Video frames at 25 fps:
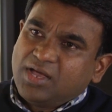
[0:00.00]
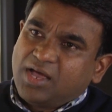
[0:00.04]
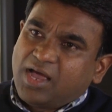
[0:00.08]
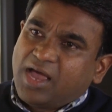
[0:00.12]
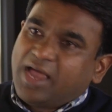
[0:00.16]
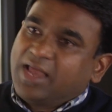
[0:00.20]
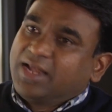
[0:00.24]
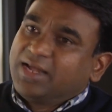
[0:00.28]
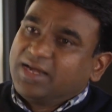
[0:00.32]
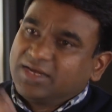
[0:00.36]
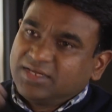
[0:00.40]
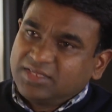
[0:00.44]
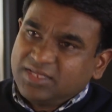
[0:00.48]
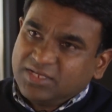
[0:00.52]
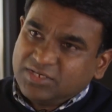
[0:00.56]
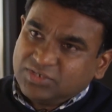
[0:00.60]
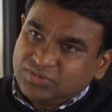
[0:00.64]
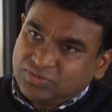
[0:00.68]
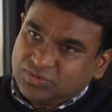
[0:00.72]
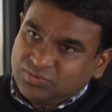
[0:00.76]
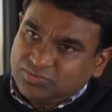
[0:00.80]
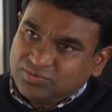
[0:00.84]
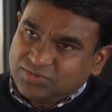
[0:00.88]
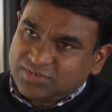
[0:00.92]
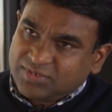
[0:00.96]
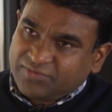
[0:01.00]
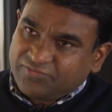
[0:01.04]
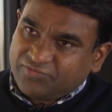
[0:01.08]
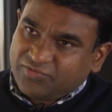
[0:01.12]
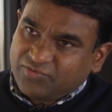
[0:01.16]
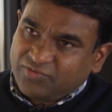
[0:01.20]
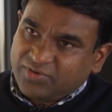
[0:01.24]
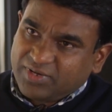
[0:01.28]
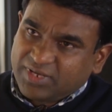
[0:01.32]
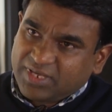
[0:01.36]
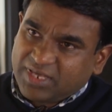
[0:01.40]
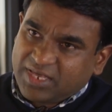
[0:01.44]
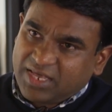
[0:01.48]
highlight the issues of
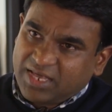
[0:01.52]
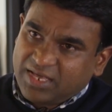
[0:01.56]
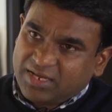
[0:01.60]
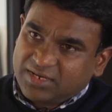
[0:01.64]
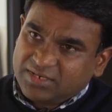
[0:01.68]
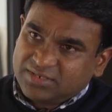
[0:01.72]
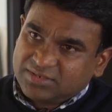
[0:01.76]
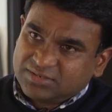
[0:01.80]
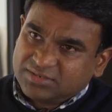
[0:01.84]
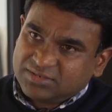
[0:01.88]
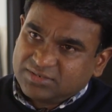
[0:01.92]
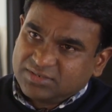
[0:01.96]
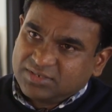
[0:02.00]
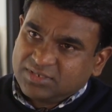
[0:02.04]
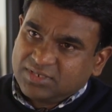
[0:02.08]
your carers